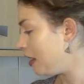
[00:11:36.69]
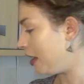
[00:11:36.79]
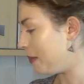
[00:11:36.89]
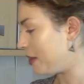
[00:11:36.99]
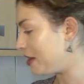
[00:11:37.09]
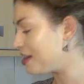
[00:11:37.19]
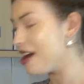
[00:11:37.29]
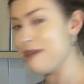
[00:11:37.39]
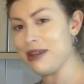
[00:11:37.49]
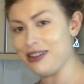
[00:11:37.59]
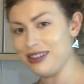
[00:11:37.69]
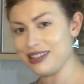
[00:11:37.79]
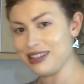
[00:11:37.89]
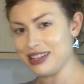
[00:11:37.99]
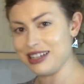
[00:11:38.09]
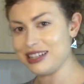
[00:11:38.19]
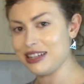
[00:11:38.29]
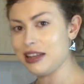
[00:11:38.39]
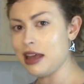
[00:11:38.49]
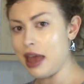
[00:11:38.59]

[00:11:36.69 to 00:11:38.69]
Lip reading: by the time I got to this